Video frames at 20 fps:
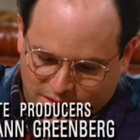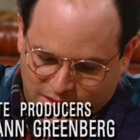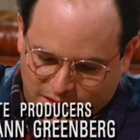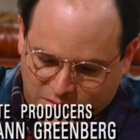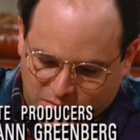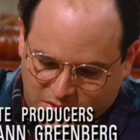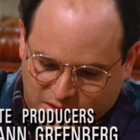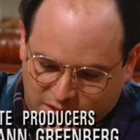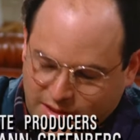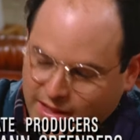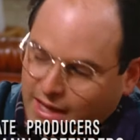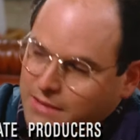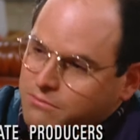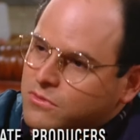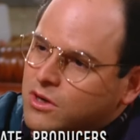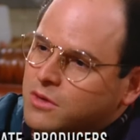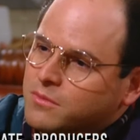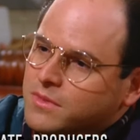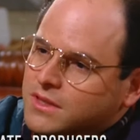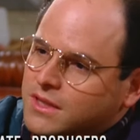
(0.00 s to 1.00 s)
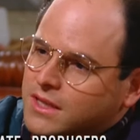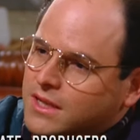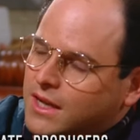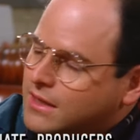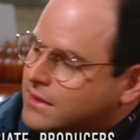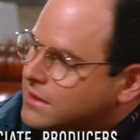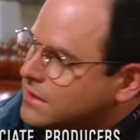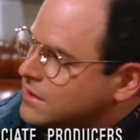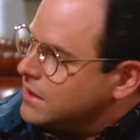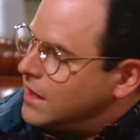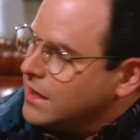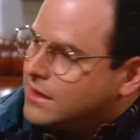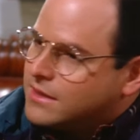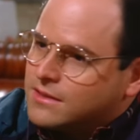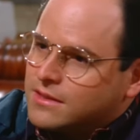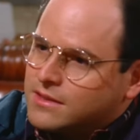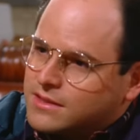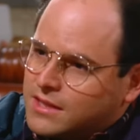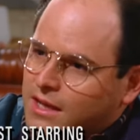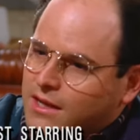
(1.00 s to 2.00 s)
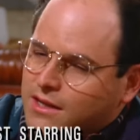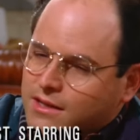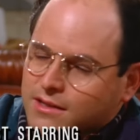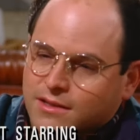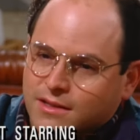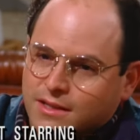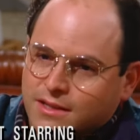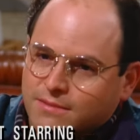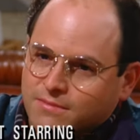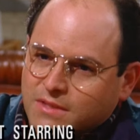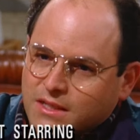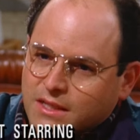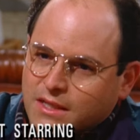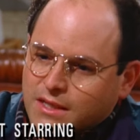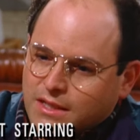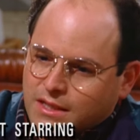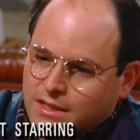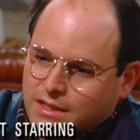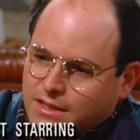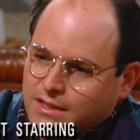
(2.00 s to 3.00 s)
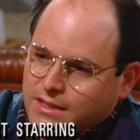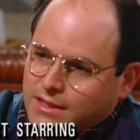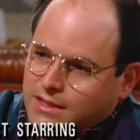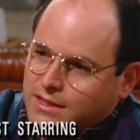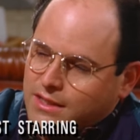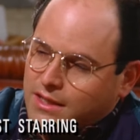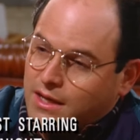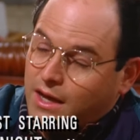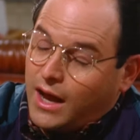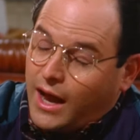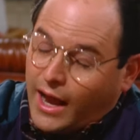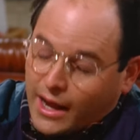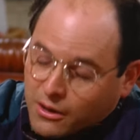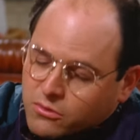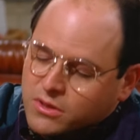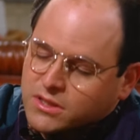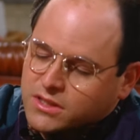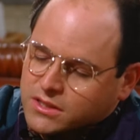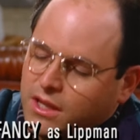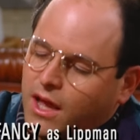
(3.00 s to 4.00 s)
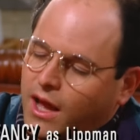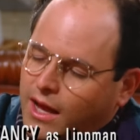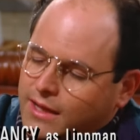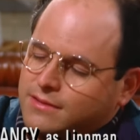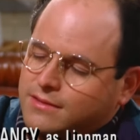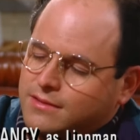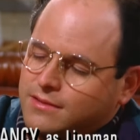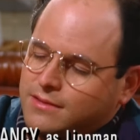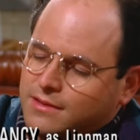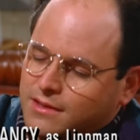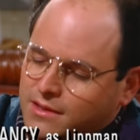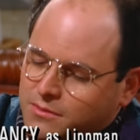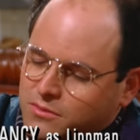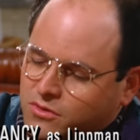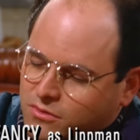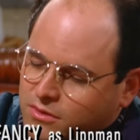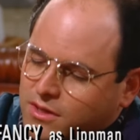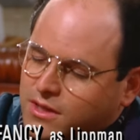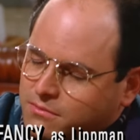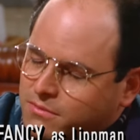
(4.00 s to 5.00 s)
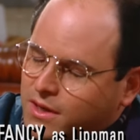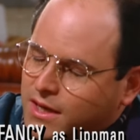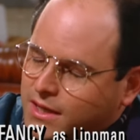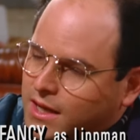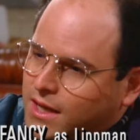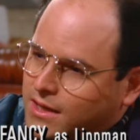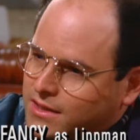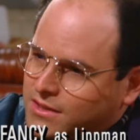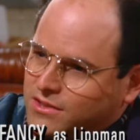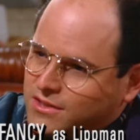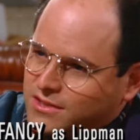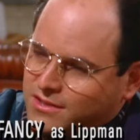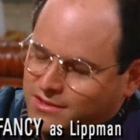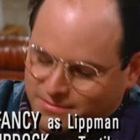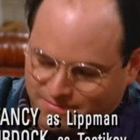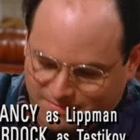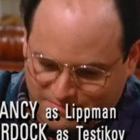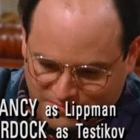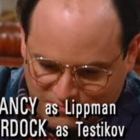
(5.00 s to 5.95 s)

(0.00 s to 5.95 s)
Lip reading: It was at that moment that I decided to tell her that I was not a marine biologist.